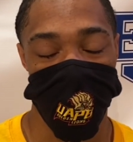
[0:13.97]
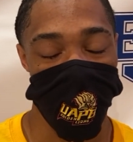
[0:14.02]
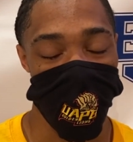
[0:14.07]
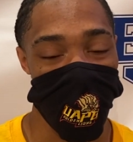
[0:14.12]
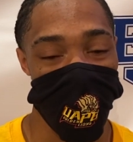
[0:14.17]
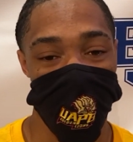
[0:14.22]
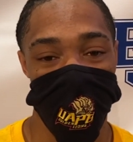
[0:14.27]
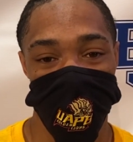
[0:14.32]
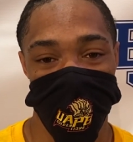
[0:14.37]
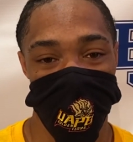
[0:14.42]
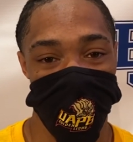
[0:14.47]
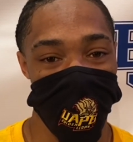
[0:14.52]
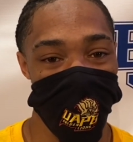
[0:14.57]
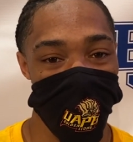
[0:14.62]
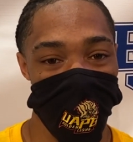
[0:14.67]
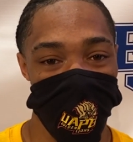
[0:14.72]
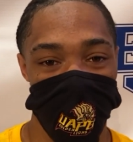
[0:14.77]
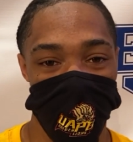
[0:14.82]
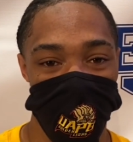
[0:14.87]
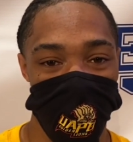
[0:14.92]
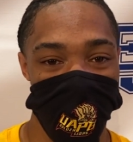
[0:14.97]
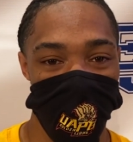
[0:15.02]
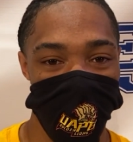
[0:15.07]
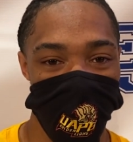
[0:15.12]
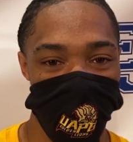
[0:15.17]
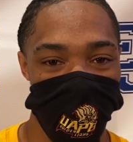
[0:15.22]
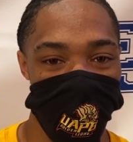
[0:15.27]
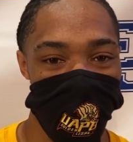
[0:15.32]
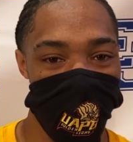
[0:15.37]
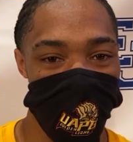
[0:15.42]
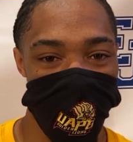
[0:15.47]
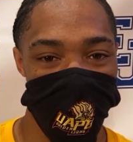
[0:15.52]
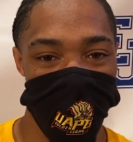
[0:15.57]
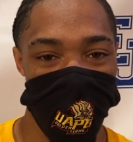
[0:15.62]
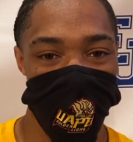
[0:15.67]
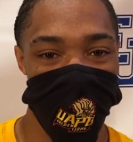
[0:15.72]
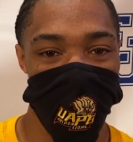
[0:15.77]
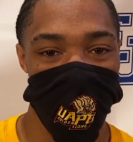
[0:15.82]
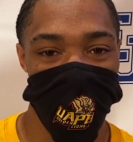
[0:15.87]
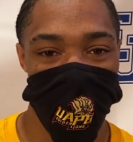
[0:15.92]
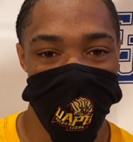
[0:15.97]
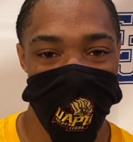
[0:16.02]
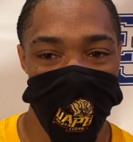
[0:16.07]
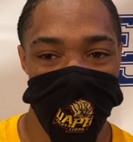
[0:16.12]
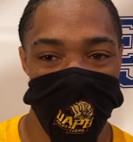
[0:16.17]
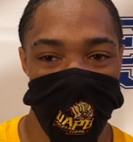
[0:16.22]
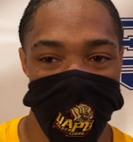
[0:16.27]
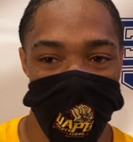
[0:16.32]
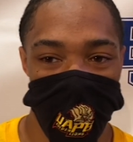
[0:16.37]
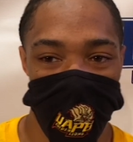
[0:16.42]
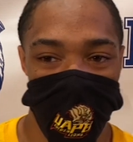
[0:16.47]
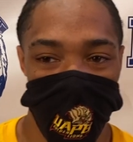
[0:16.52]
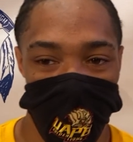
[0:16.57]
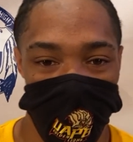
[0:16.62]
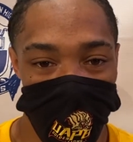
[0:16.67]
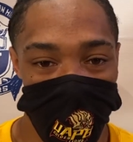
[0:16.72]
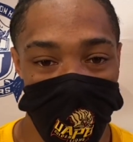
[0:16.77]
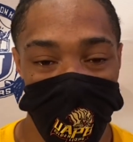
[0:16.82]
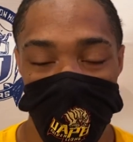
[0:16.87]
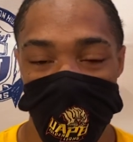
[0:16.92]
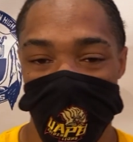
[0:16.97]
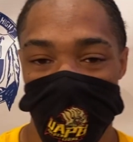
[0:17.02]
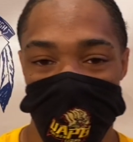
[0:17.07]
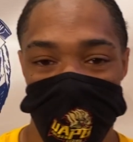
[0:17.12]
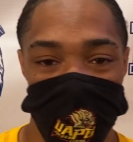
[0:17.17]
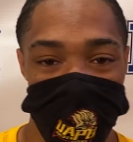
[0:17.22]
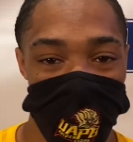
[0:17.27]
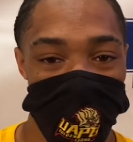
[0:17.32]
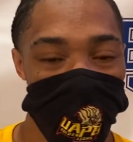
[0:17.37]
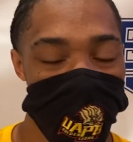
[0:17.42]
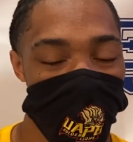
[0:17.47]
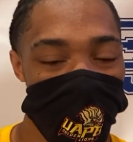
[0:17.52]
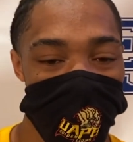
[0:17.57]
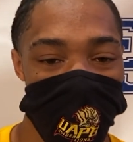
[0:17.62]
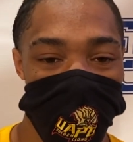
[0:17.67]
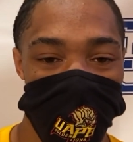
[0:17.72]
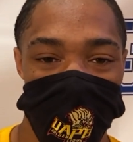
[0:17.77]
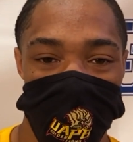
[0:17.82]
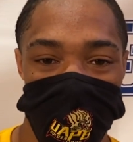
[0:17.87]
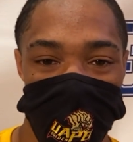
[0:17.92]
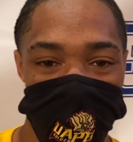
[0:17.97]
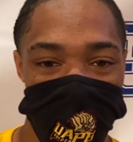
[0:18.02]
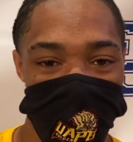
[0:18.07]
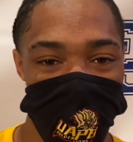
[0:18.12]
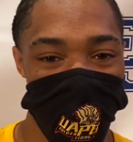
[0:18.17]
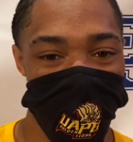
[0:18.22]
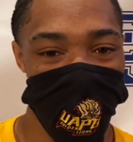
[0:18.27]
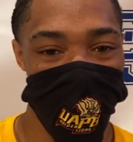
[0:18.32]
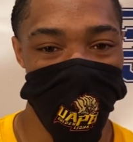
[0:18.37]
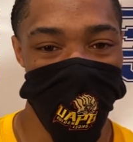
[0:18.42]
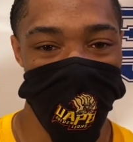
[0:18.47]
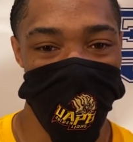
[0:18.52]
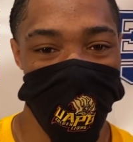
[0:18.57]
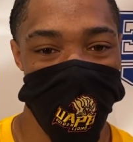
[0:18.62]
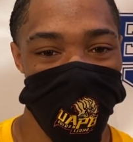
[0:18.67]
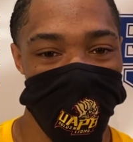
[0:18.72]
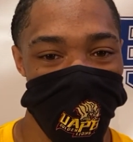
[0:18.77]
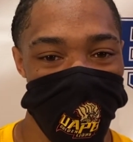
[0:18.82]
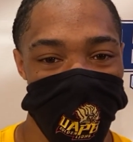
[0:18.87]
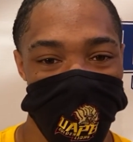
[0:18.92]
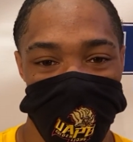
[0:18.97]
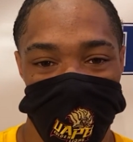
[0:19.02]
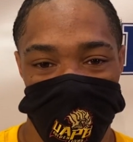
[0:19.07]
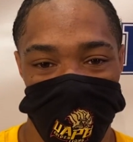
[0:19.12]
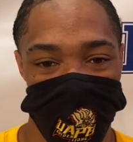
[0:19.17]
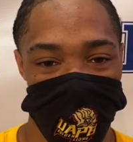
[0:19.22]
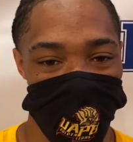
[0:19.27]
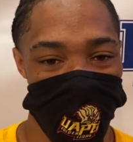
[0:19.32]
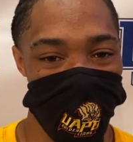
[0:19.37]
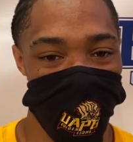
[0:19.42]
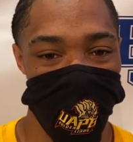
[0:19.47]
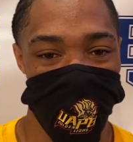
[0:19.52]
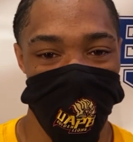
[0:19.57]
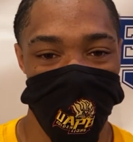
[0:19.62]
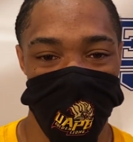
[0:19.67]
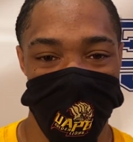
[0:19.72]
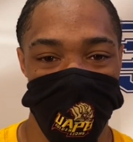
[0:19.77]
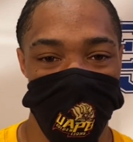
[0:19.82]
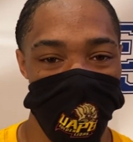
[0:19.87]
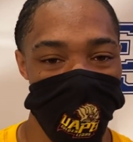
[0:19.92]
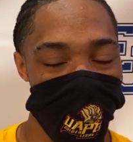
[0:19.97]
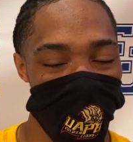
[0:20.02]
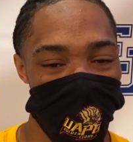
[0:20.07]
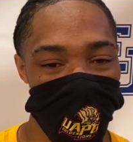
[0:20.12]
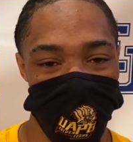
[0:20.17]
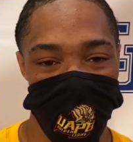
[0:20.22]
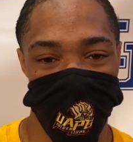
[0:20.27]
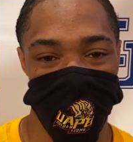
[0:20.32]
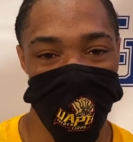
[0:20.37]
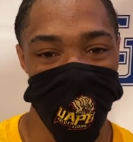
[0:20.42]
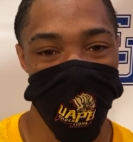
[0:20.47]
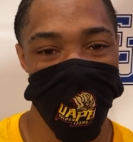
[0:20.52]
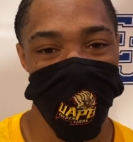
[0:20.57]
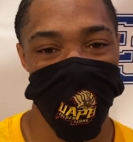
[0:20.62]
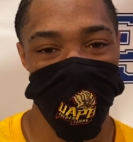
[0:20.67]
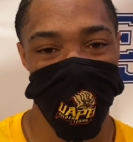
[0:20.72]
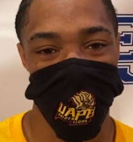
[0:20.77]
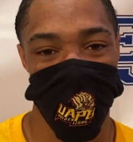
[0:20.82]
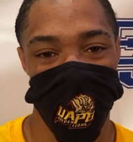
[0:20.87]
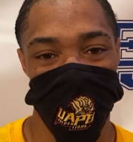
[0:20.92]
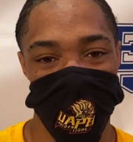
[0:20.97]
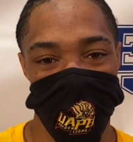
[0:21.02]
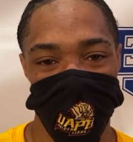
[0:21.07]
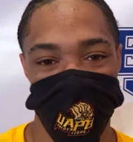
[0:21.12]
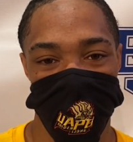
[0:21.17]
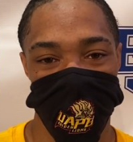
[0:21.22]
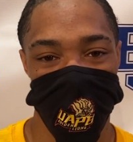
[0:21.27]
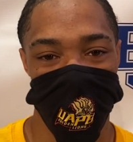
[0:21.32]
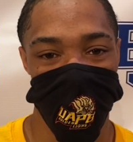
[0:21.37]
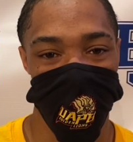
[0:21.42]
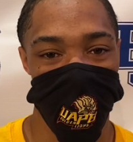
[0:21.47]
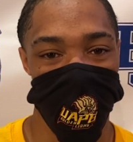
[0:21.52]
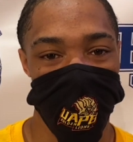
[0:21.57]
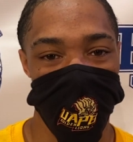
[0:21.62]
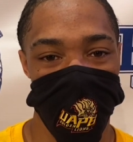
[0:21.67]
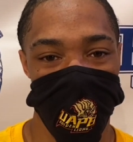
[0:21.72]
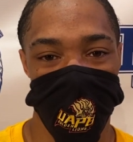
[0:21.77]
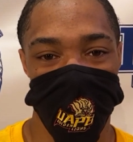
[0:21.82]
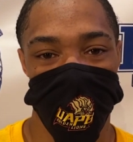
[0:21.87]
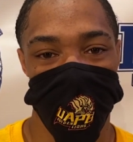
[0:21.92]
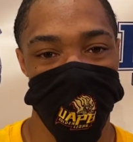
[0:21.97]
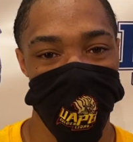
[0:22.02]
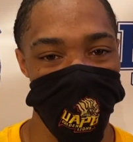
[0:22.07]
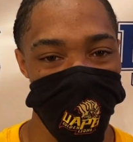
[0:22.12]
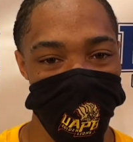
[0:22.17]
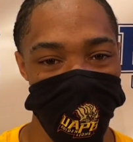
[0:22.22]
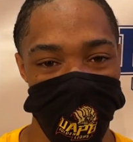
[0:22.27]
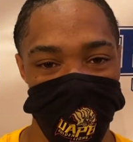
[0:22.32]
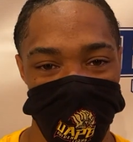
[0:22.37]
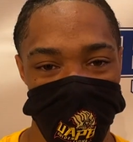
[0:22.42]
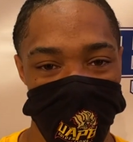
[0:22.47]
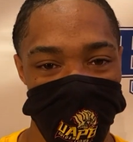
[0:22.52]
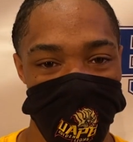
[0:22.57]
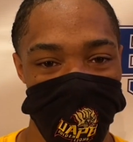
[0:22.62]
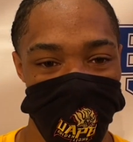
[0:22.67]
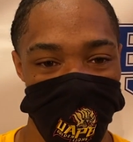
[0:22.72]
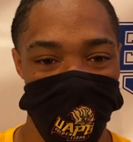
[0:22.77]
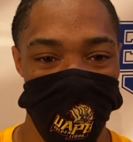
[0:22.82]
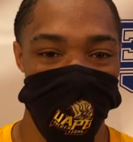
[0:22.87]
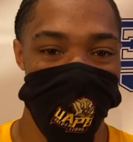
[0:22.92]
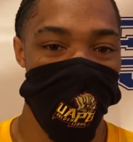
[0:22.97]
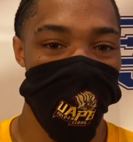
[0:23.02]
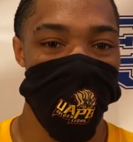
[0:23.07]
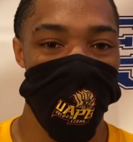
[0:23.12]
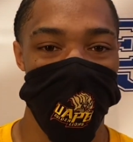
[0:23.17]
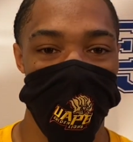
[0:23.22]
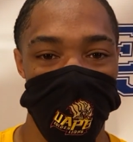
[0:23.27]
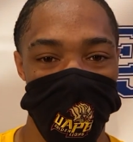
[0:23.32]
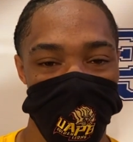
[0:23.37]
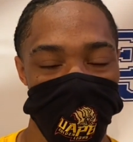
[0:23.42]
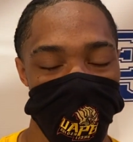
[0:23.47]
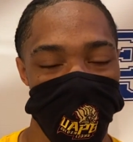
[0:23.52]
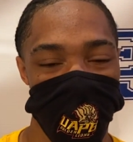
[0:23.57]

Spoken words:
I was just looking forward to going there. I was working real hard for it. You know, it was a blessing. It was just a blessing to make it, to get that offer.